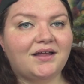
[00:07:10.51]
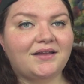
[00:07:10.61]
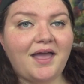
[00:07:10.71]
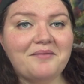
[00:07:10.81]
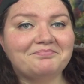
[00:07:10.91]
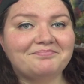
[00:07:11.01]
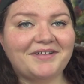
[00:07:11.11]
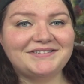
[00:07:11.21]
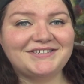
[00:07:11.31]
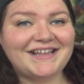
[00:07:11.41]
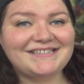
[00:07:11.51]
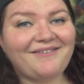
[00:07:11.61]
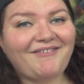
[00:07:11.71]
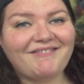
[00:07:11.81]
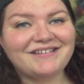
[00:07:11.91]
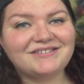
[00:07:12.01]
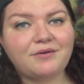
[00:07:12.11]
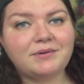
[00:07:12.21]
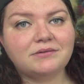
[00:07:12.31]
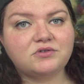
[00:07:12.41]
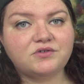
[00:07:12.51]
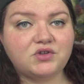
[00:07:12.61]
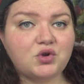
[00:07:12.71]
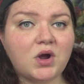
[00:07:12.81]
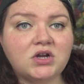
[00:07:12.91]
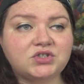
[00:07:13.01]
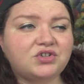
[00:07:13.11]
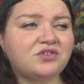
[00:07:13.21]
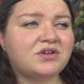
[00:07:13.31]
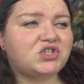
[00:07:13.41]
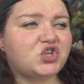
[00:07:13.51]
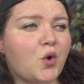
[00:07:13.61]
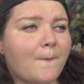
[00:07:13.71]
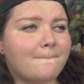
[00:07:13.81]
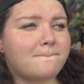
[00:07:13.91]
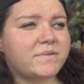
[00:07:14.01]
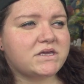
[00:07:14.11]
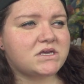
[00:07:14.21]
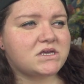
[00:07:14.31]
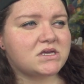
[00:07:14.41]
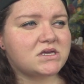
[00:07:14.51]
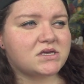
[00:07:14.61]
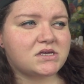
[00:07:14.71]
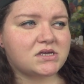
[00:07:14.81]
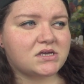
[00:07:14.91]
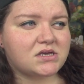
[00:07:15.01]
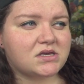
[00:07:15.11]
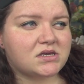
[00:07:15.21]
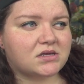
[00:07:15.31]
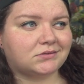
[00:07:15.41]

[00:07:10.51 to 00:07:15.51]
Yeah. Until next time, comment, like, subscribe, and whatever you are, so you do. And don't be